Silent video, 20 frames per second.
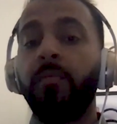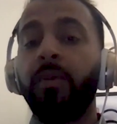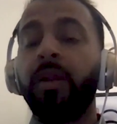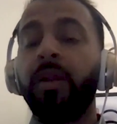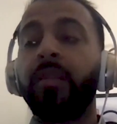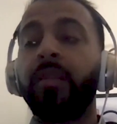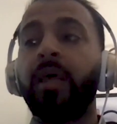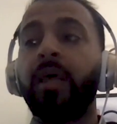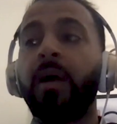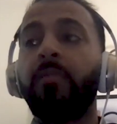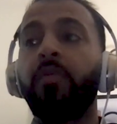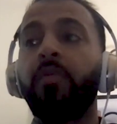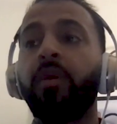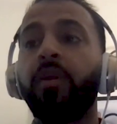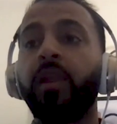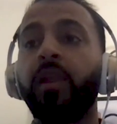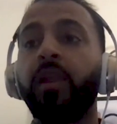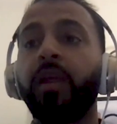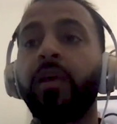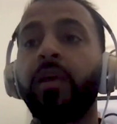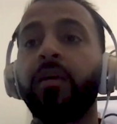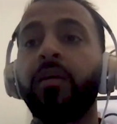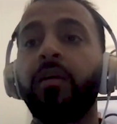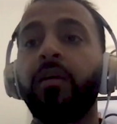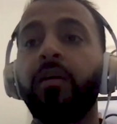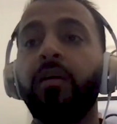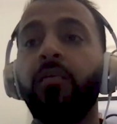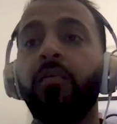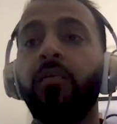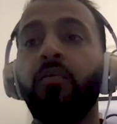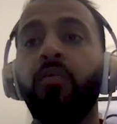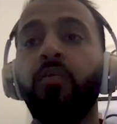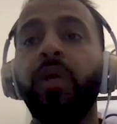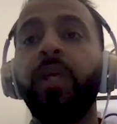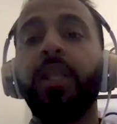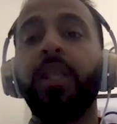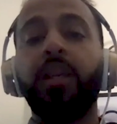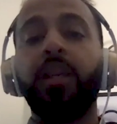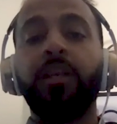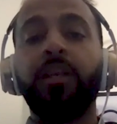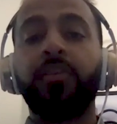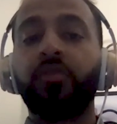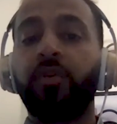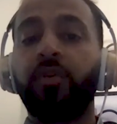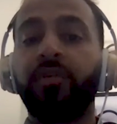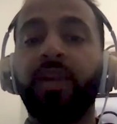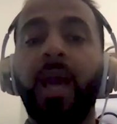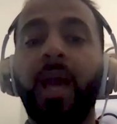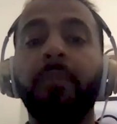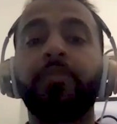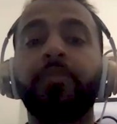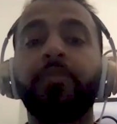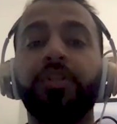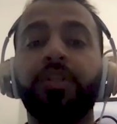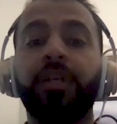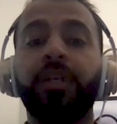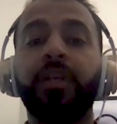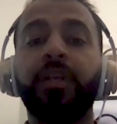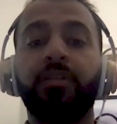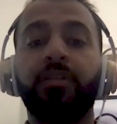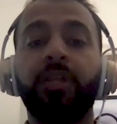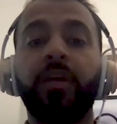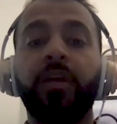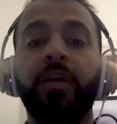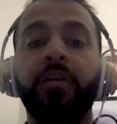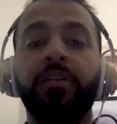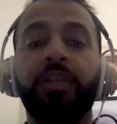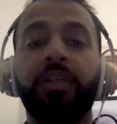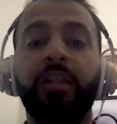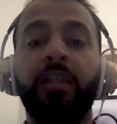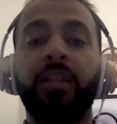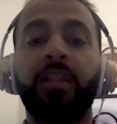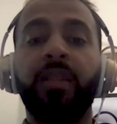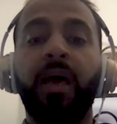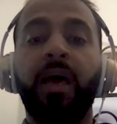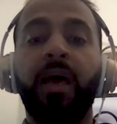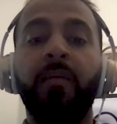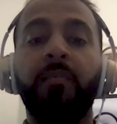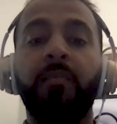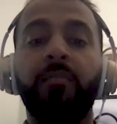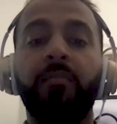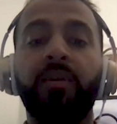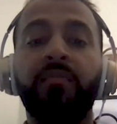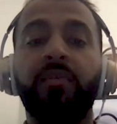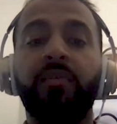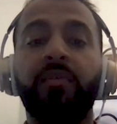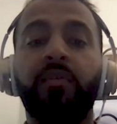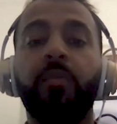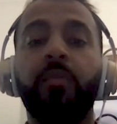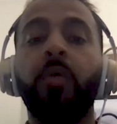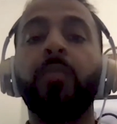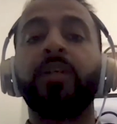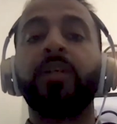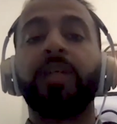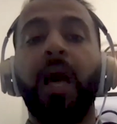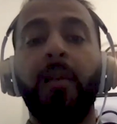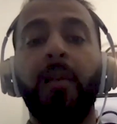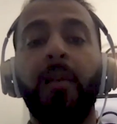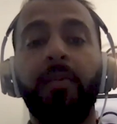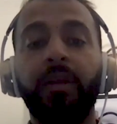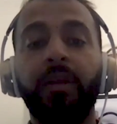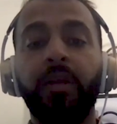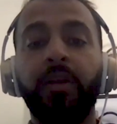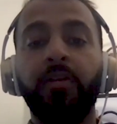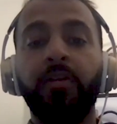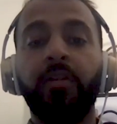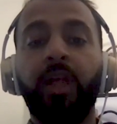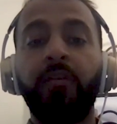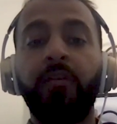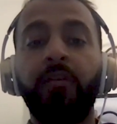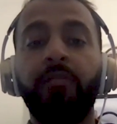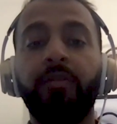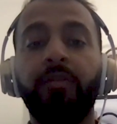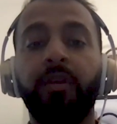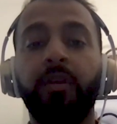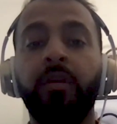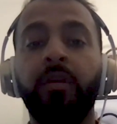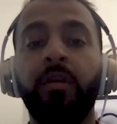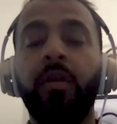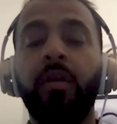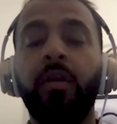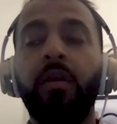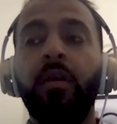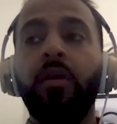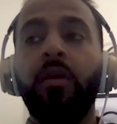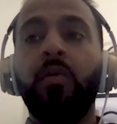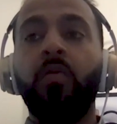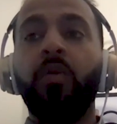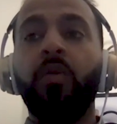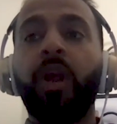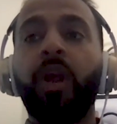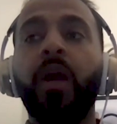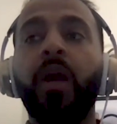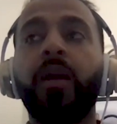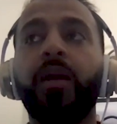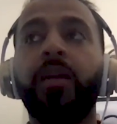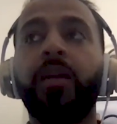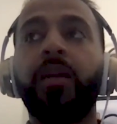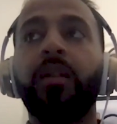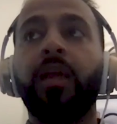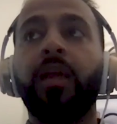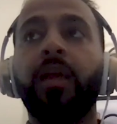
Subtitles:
but at that point, like we need to sort of capture signal to understand that that pivotal moment has happened in your life, and we're not gonna